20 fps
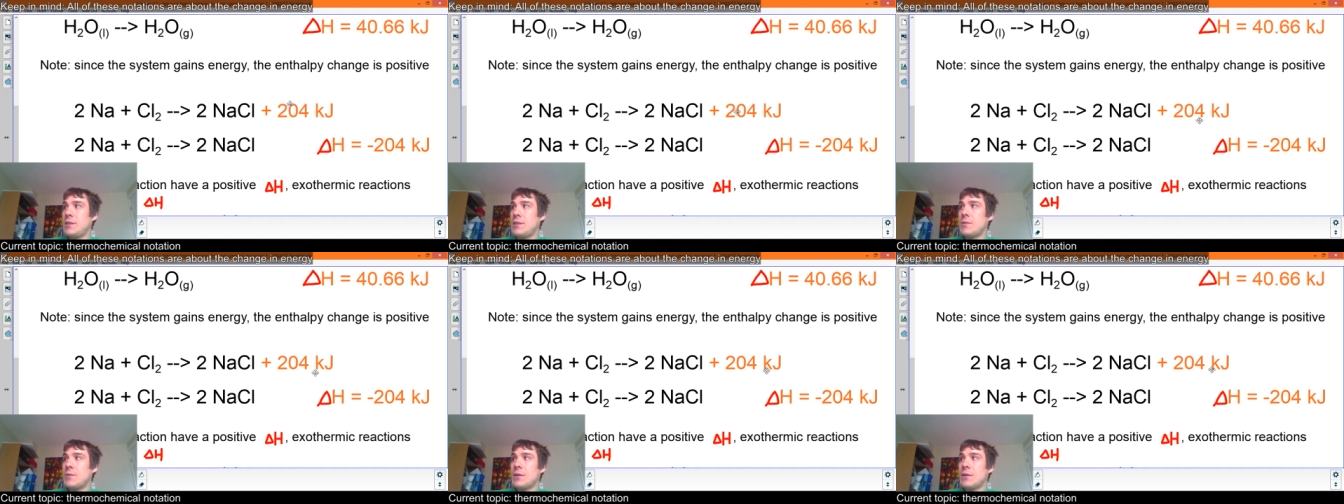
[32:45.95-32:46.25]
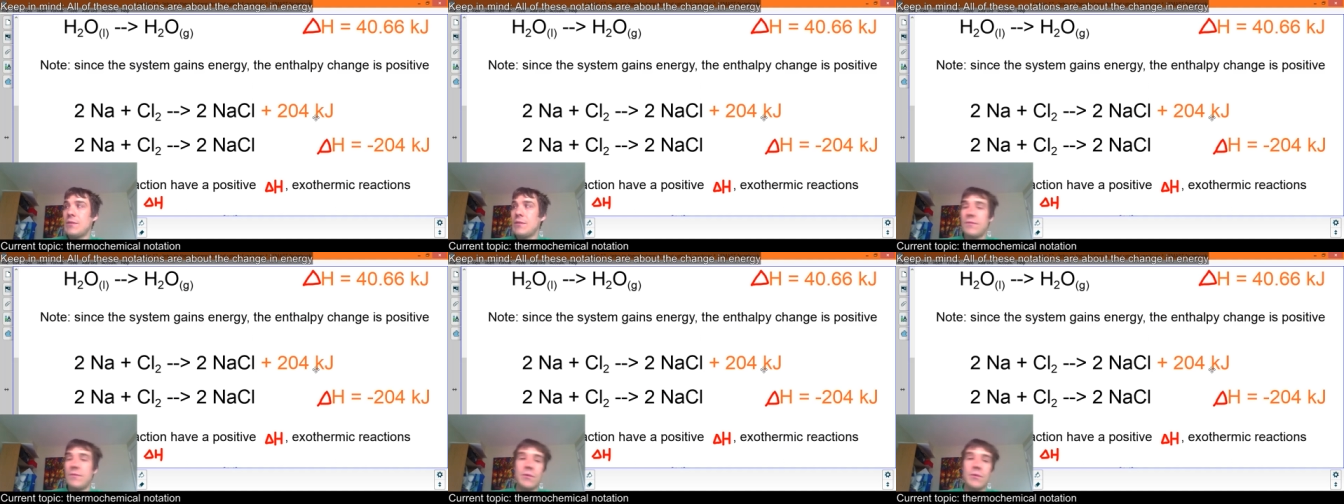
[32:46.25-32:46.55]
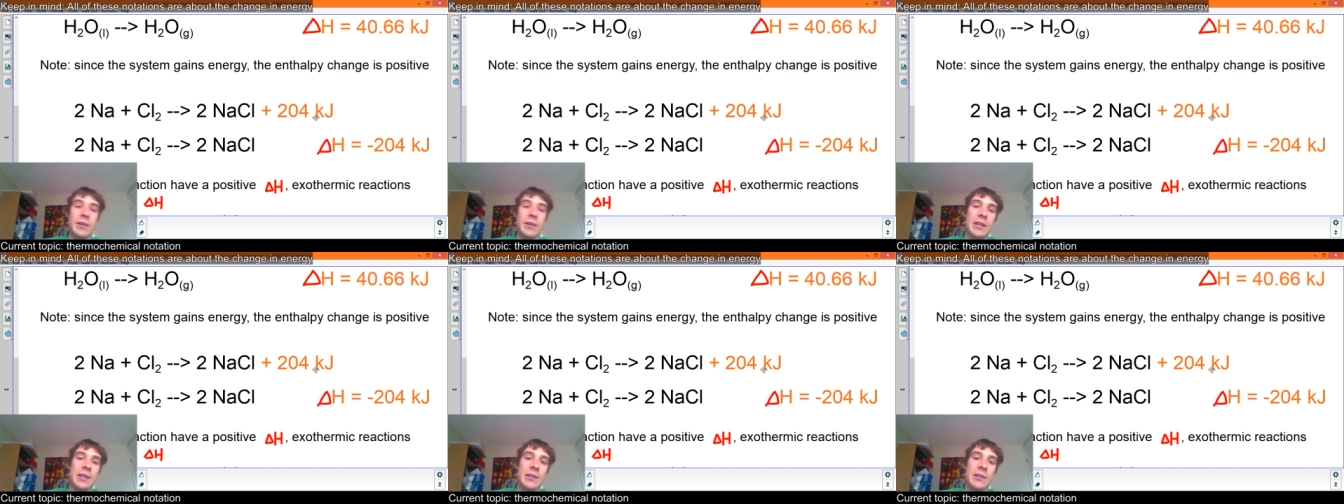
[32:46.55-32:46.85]

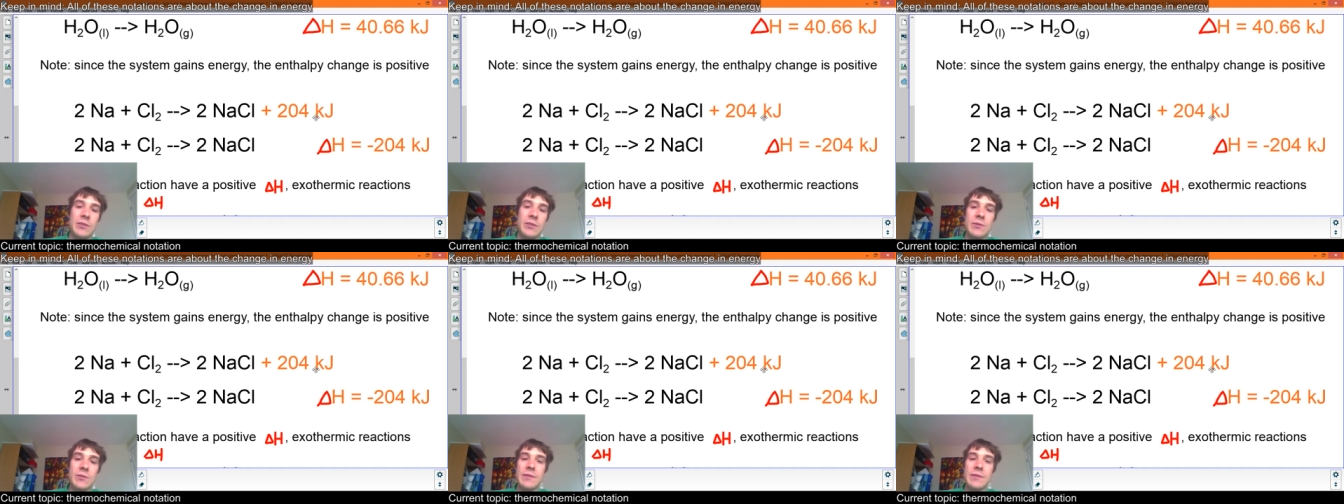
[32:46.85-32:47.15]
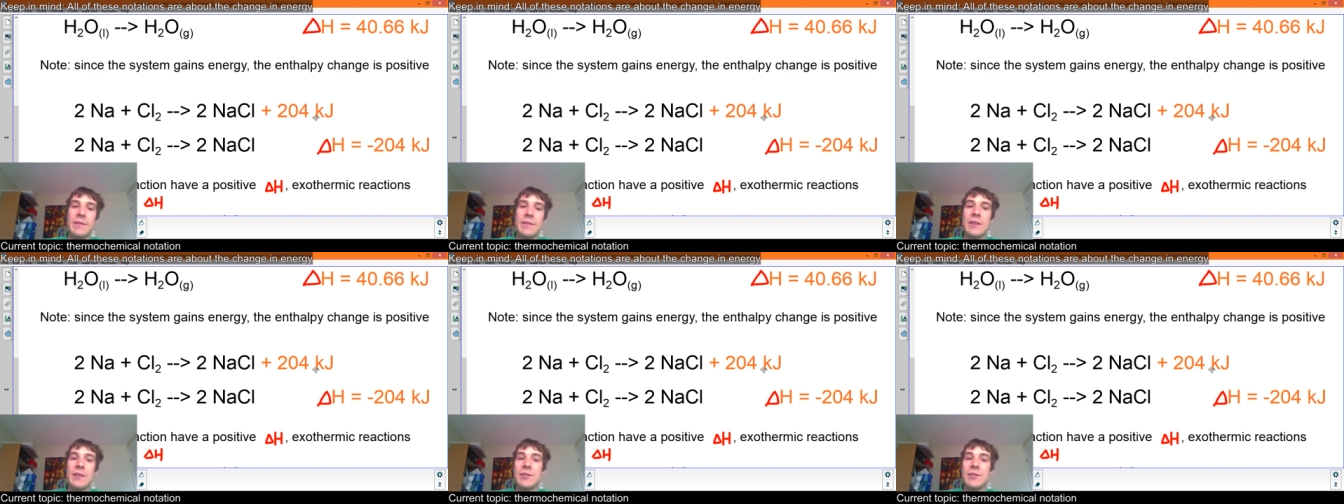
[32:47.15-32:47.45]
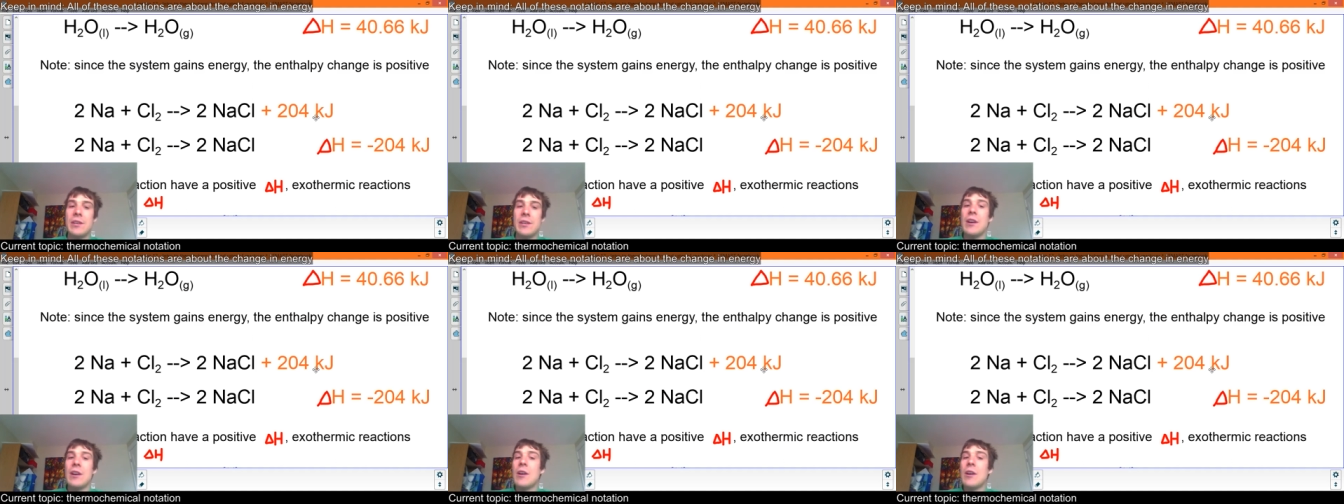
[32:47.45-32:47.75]
204 kilojoules of
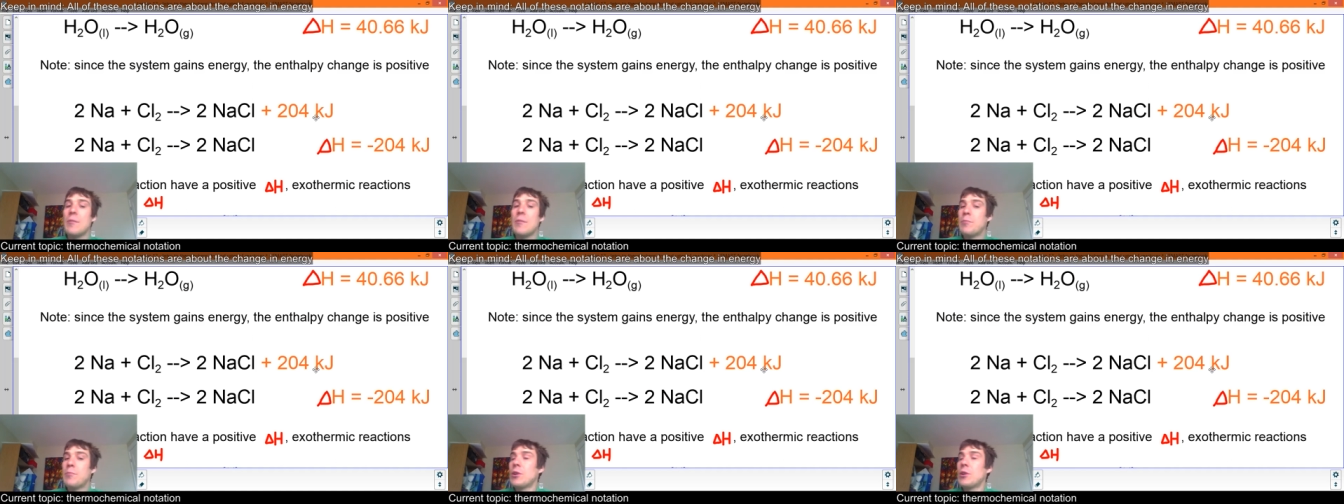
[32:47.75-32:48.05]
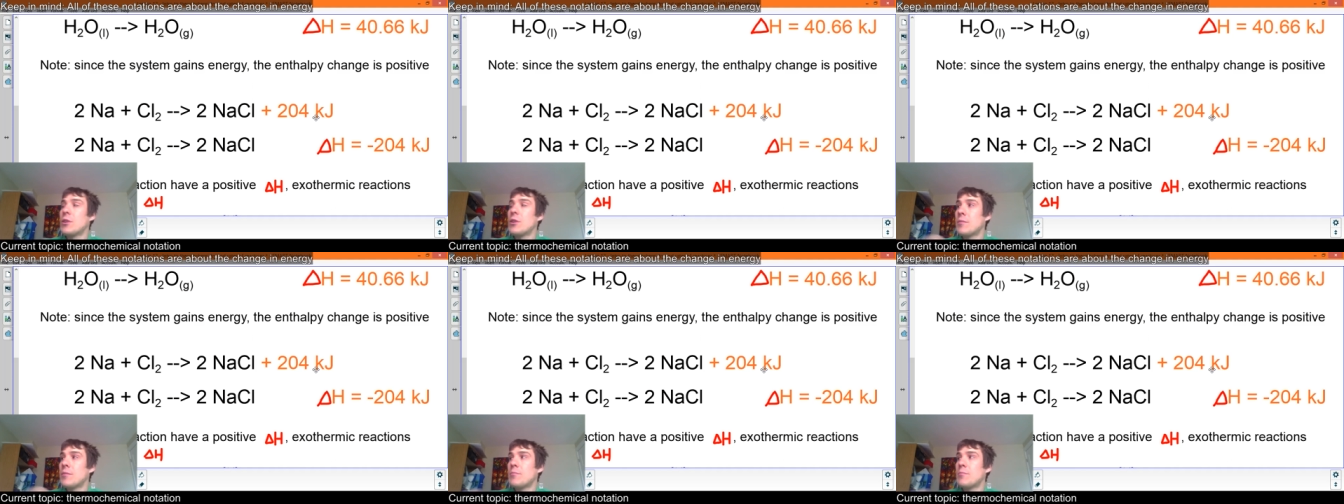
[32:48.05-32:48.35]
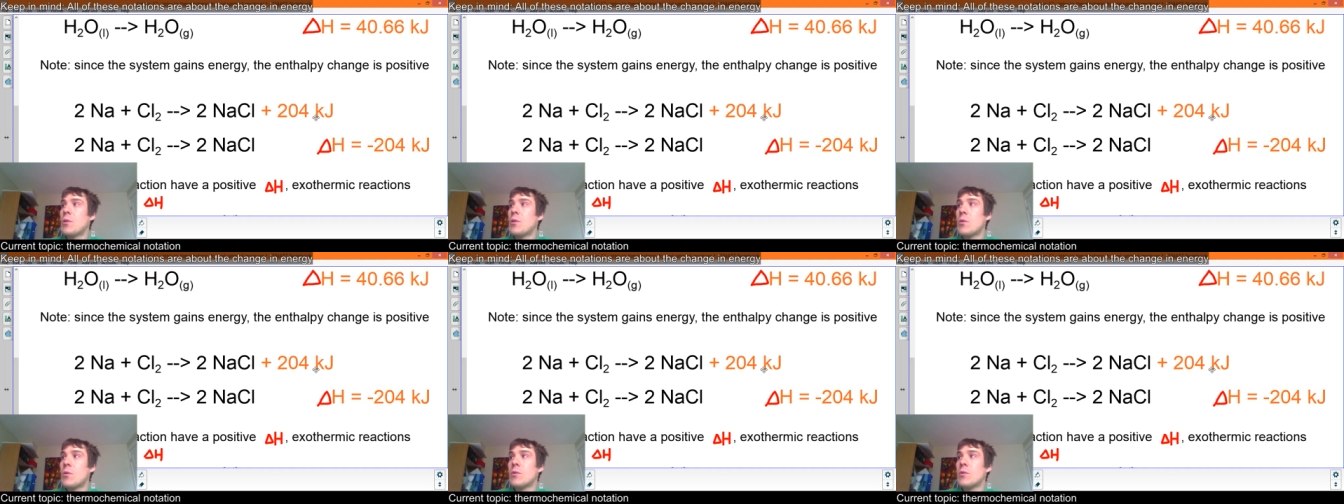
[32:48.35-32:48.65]
energy per
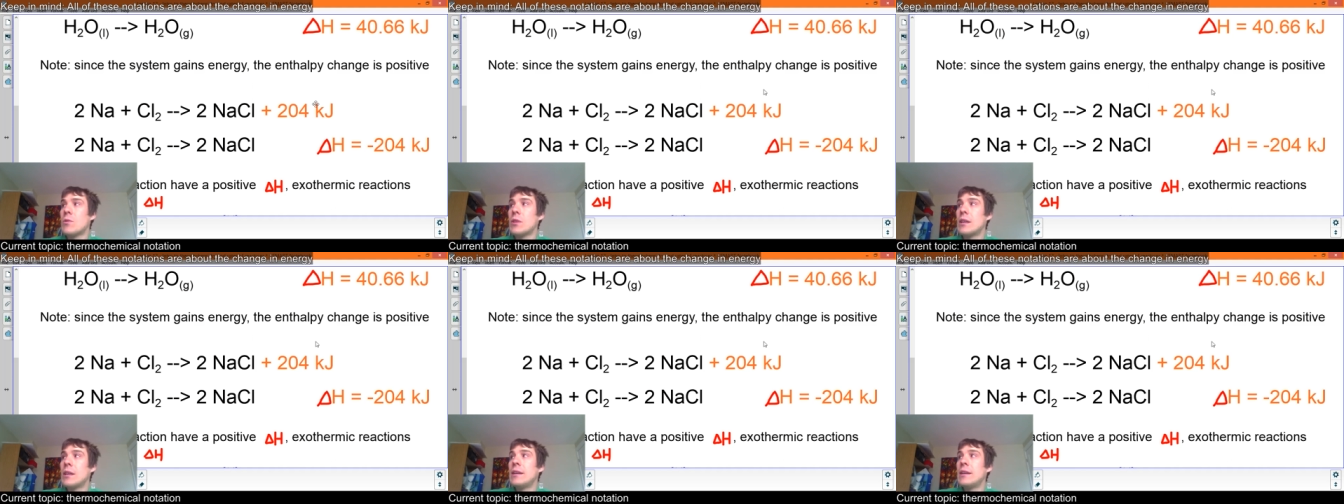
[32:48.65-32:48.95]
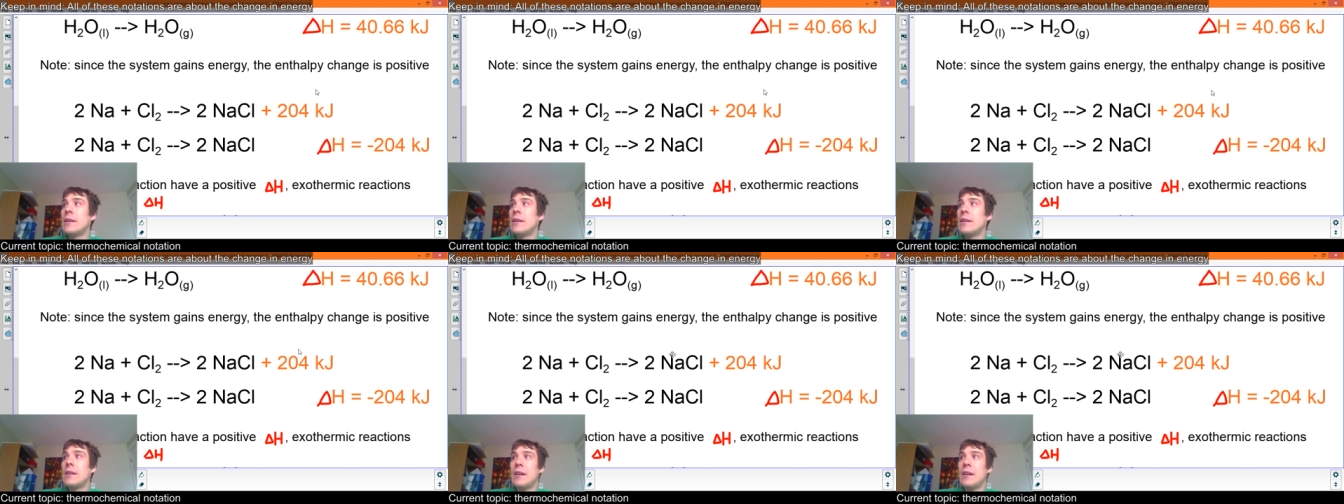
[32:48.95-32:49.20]
mole